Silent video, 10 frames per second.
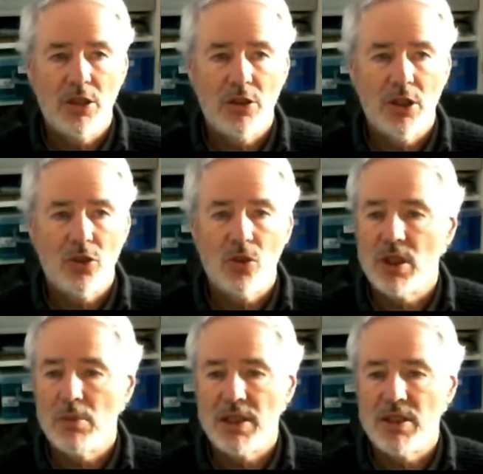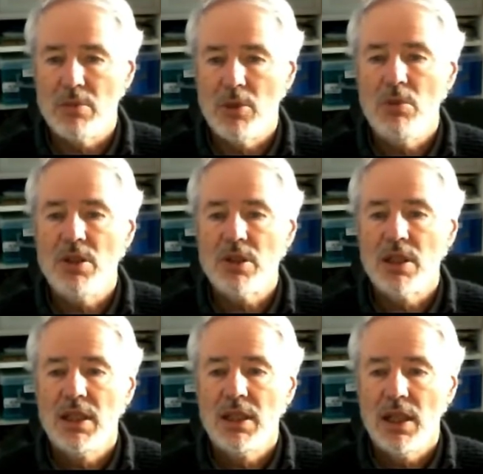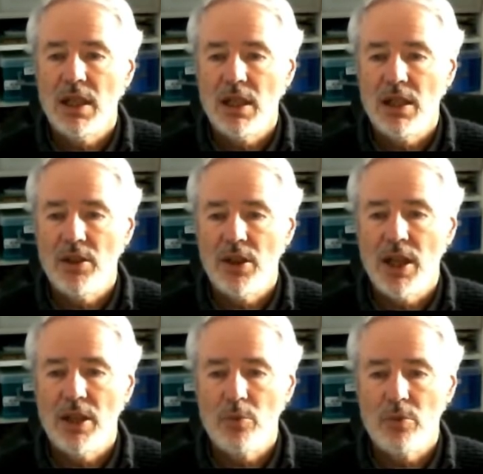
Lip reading: talking about in a moment. And